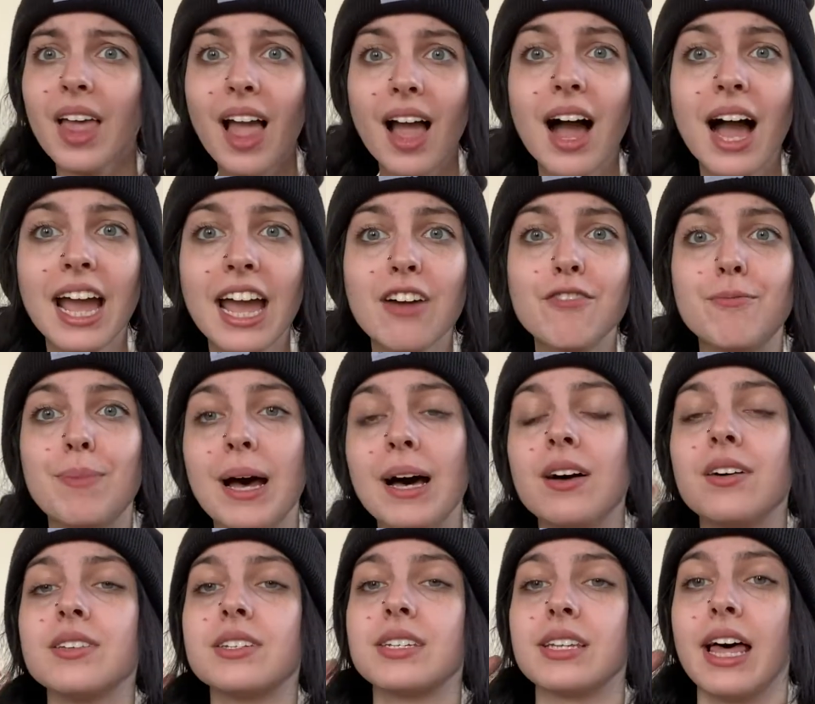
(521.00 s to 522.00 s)
I have
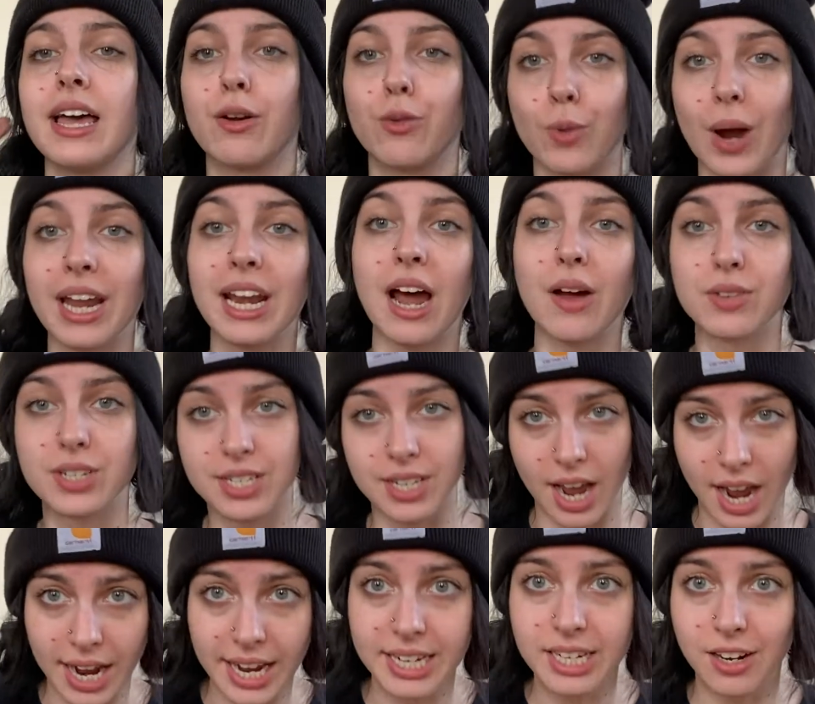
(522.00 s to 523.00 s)
bells like right
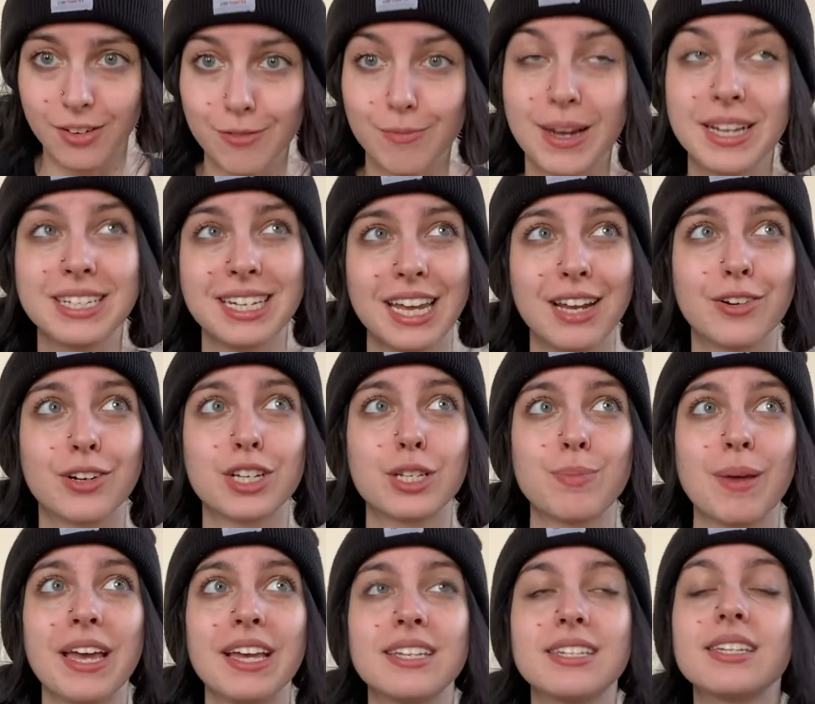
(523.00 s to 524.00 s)
outside of my sacred
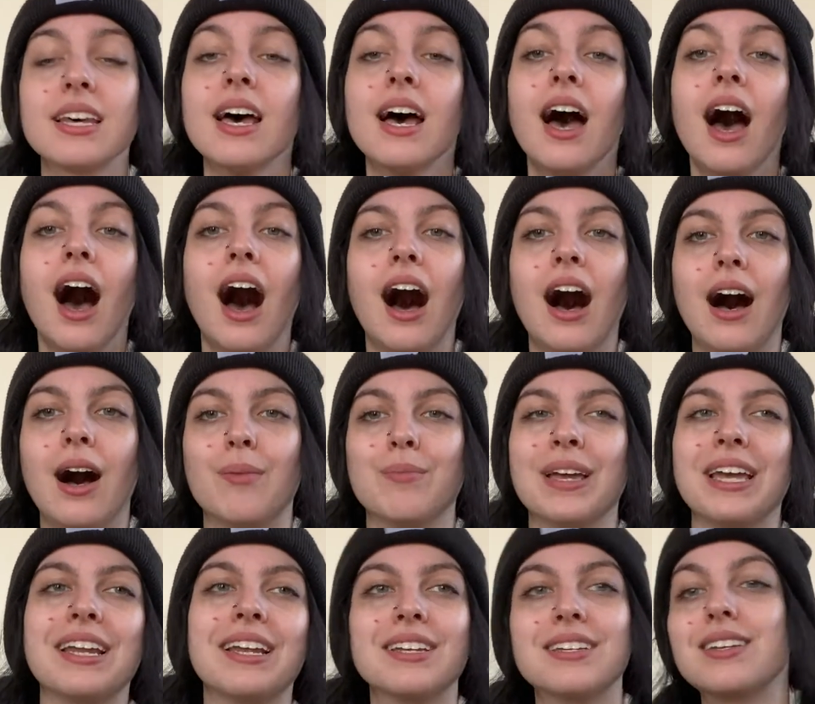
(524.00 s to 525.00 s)
space. Um,
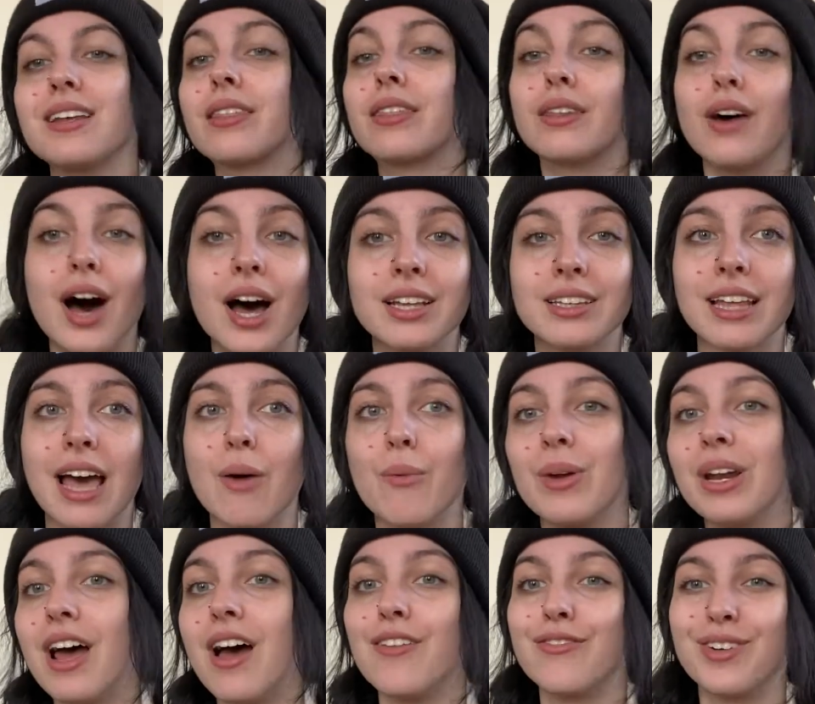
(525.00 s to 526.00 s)
it is thought that
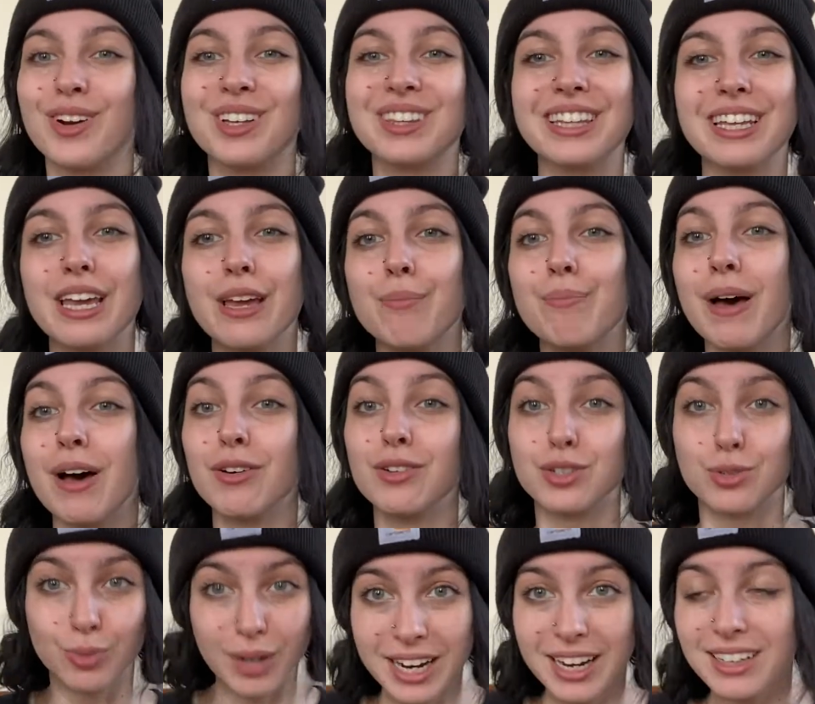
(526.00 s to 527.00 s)
whenever the bells
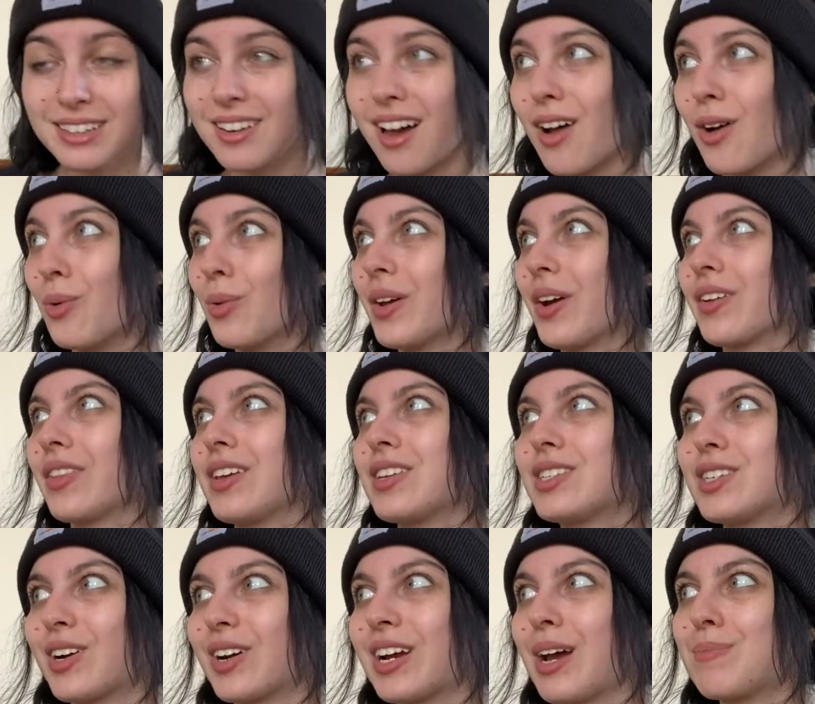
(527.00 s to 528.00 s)
ring, not only are they
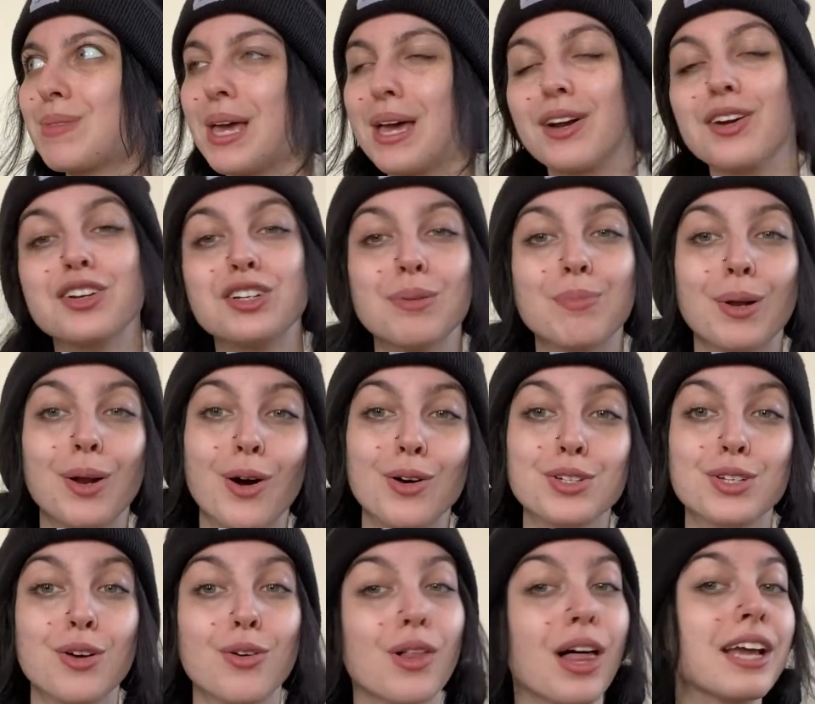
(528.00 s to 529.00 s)
stirring up the energy, but
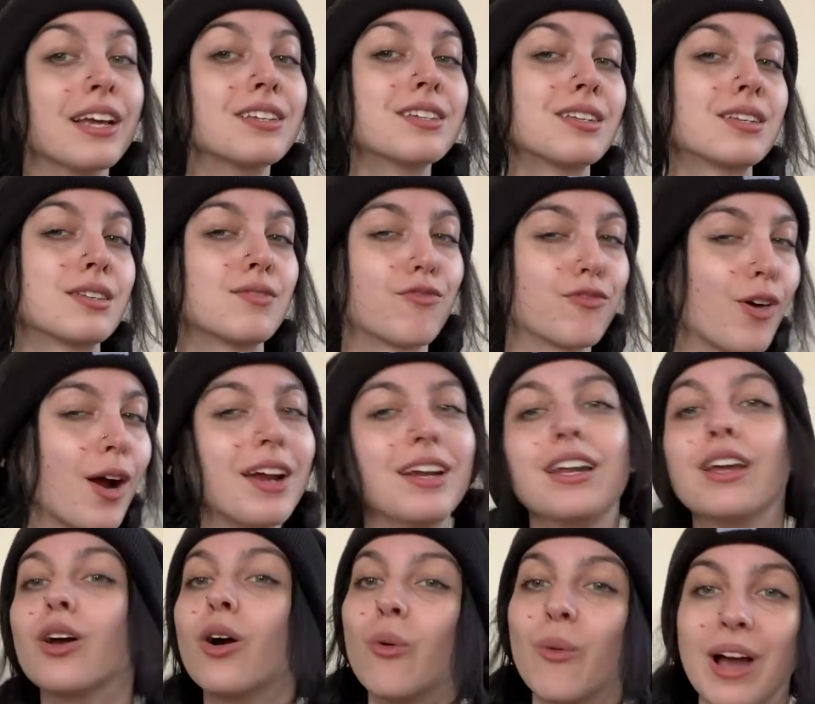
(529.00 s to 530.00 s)
also like
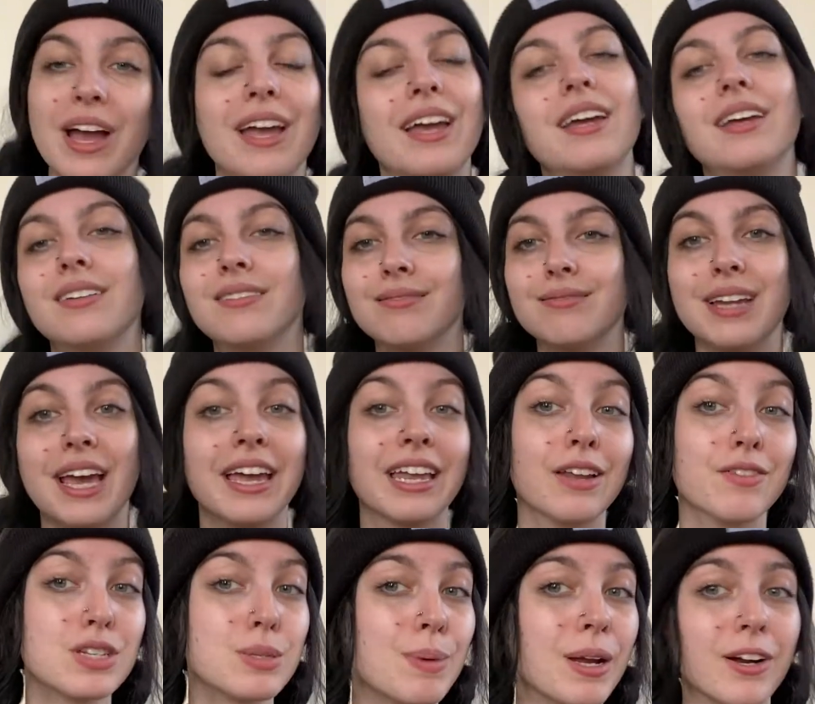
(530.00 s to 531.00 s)
frightening away
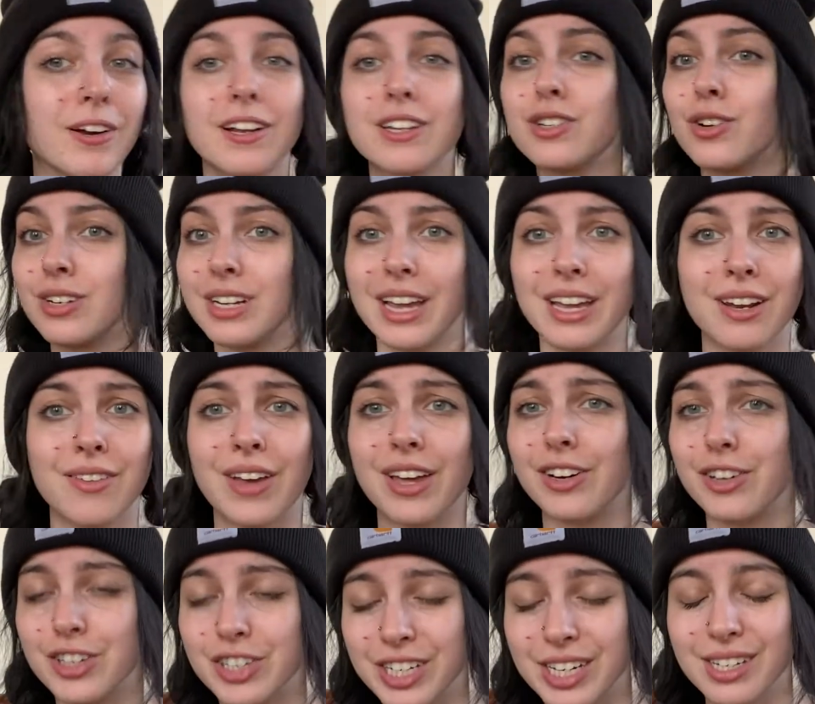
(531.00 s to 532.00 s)
negative spirits or negative
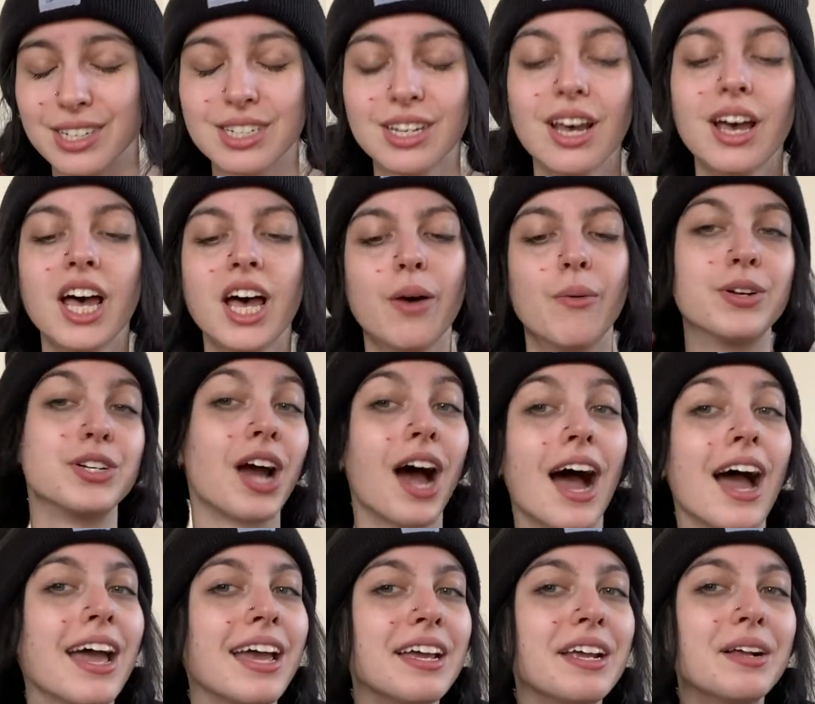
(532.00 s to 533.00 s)
energies, which
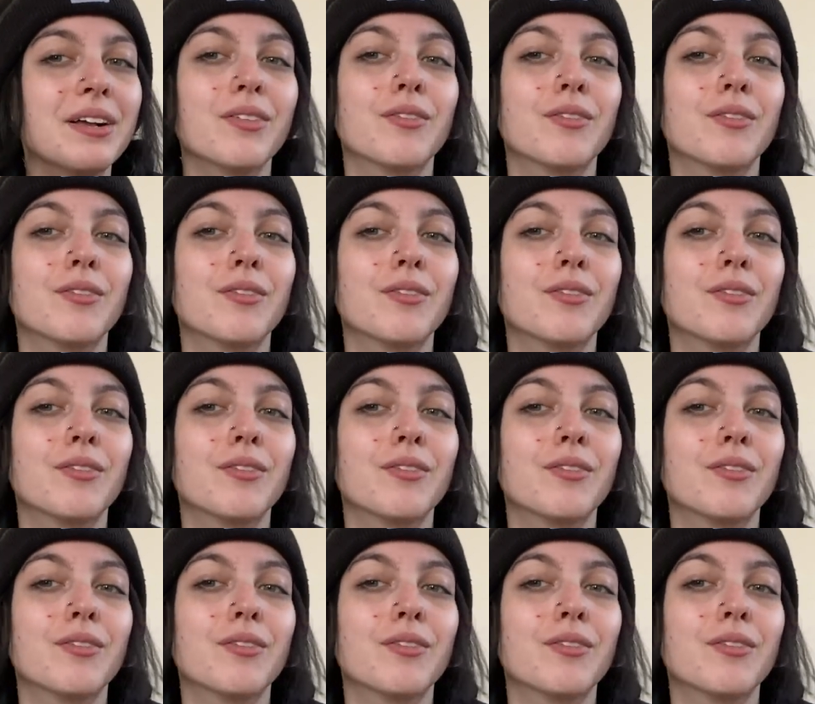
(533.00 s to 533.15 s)
I